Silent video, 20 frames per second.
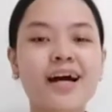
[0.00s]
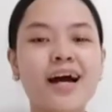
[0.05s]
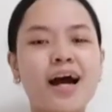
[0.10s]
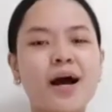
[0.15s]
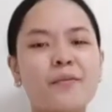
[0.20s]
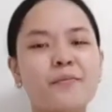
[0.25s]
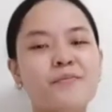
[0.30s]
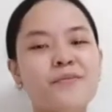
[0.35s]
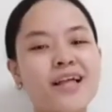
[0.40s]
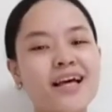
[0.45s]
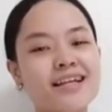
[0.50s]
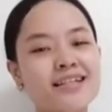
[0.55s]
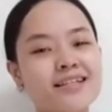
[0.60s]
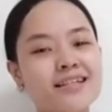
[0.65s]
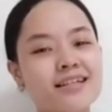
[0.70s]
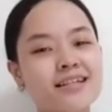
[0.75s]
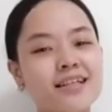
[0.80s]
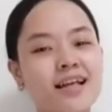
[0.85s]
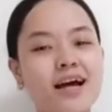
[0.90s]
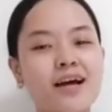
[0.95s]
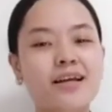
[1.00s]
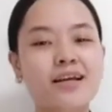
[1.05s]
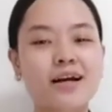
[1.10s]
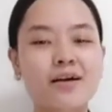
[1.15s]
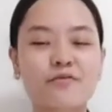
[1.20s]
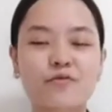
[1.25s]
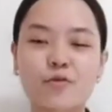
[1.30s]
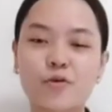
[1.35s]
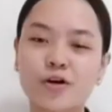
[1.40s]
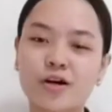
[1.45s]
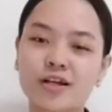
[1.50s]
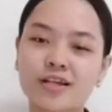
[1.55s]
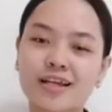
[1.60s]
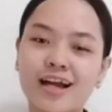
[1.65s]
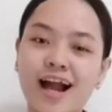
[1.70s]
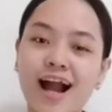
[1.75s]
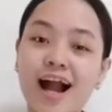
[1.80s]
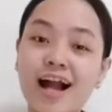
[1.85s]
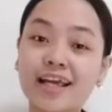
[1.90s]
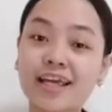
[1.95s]
A pleasant day, everyone.
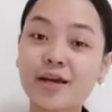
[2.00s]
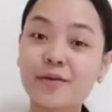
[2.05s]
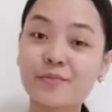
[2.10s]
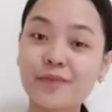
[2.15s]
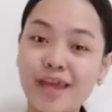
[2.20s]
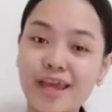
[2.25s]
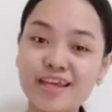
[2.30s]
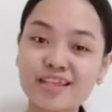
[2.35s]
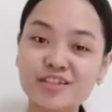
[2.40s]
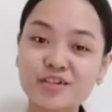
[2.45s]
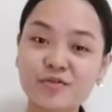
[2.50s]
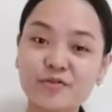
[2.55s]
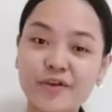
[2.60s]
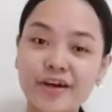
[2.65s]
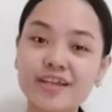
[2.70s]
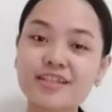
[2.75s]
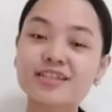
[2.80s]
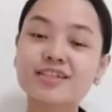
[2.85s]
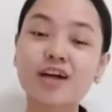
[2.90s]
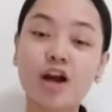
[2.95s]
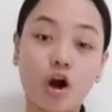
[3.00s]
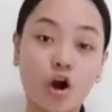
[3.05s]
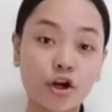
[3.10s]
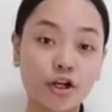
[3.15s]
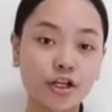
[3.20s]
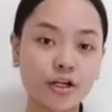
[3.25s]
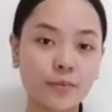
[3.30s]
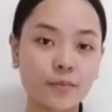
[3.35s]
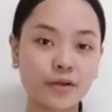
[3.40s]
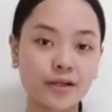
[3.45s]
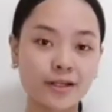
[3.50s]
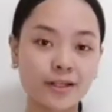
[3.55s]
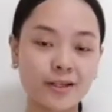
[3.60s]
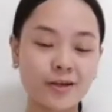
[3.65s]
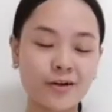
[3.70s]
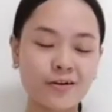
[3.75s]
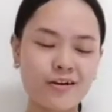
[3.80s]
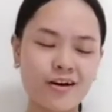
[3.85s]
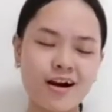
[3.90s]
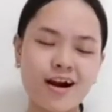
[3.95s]
I am Angel Vence or
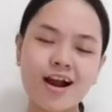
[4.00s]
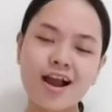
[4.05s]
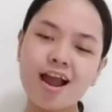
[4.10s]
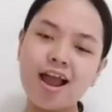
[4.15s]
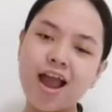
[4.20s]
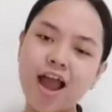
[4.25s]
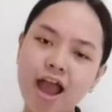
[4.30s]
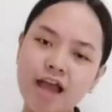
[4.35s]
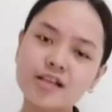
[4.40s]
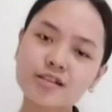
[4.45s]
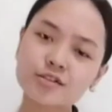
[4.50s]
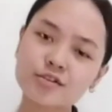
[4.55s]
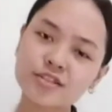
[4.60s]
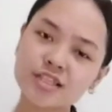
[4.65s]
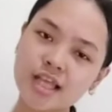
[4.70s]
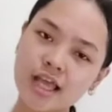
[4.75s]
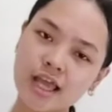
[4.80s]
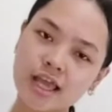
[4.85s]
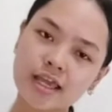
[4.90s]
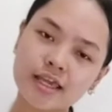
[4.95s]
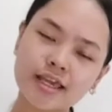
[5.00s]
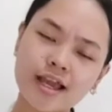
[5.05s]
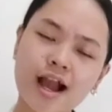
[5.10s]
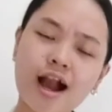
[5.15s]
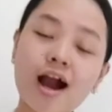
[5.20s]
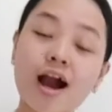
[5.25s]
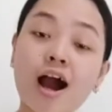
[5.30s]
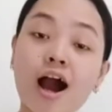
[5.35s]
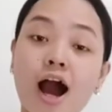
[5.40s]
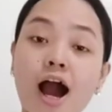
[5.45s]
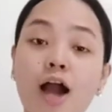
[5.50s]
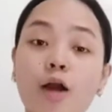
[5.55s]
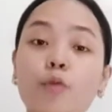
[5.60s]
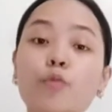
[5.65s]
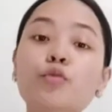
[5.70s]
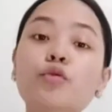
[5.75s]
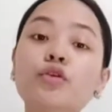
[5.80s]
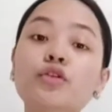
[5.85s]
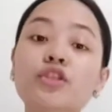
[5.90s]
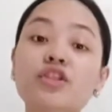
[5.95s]
Camarillo, and today I will
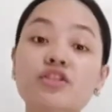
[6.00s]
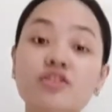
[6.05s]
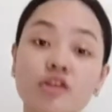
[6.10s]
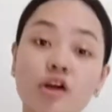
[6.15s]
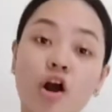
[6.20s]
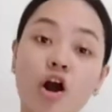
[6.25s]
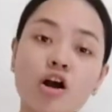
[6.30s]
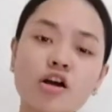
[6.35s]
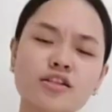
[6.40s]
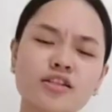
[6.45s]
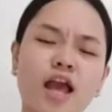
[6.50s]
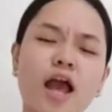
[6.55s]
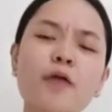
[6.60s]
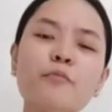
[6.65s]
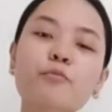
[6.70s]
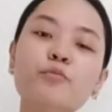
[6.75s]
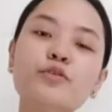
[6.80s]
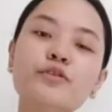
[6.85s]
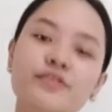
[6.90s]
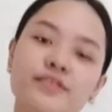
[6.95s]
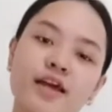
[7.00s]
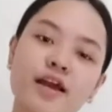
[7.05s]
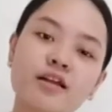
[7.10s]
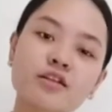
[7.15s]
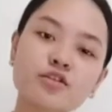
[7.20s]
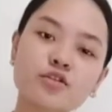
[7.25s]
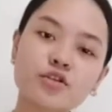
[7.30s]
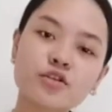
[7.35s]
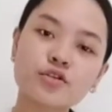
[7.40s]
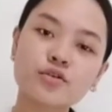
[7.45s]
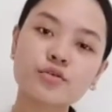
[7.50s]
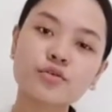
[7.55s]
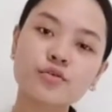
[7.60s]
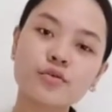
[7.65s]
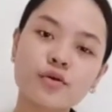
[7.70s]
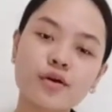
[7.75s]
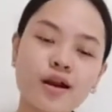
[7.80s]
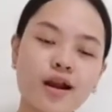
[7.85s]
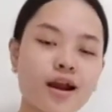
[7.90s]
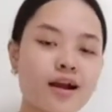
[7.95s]
discuss and present to you
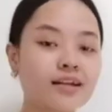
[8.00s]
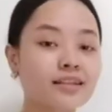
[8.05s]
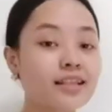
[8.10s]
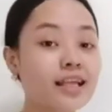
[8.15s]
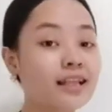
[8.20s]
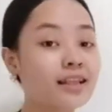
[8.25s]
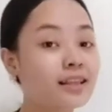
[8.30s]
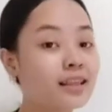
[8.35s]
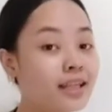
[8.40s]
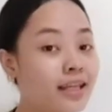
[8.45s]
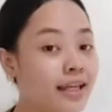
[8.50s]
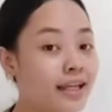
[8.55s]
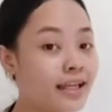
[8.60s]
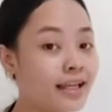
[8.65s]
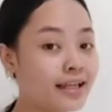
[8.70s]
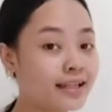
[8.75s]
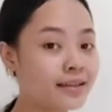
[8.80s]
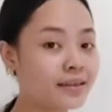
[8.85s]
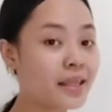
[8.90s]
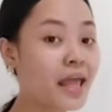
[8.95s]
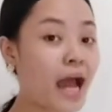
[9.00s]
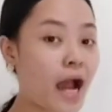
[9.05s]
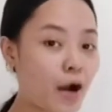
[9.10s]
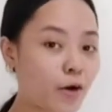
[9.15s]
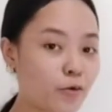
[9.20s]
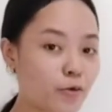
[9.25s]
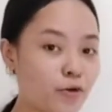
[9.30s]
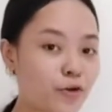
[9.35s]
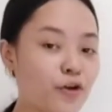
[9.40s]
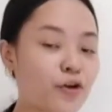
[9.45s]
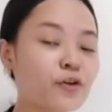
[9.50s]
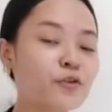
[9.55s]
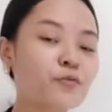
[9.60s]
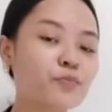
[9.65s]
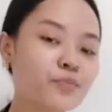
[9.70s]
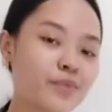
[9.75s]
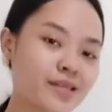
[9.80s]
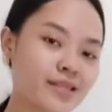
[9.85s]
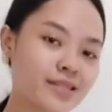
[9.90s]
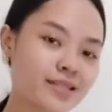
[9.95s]
the Leaning Tower of
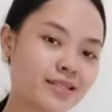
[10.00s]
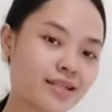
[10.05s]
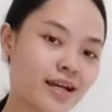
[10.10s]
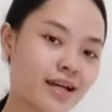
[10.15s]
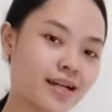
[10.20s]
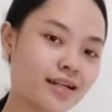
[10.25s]
Pisa.